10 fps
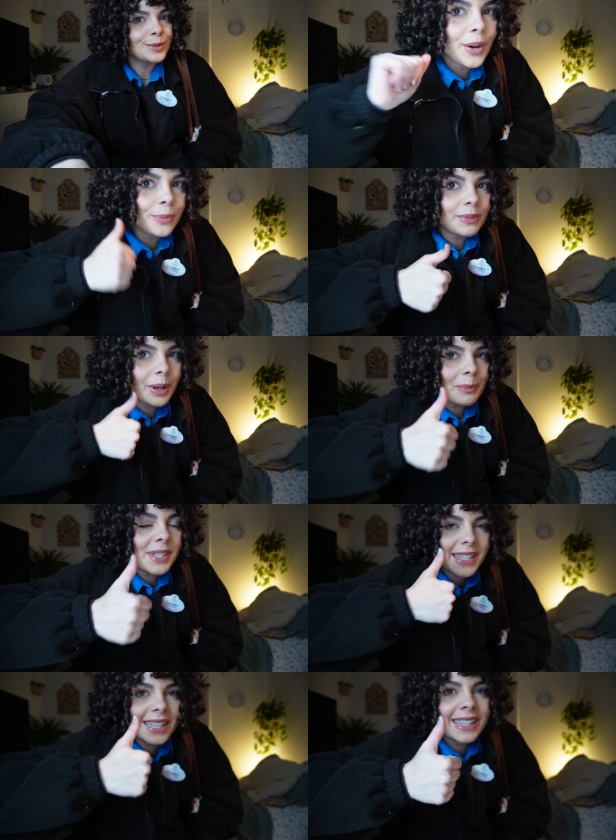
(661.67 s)
Hopefully I'm
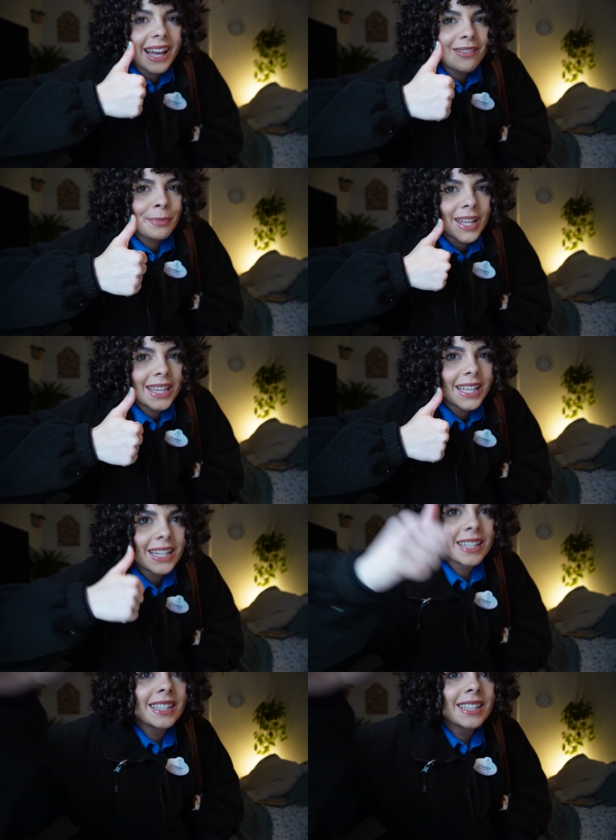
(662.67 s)
still alive by then.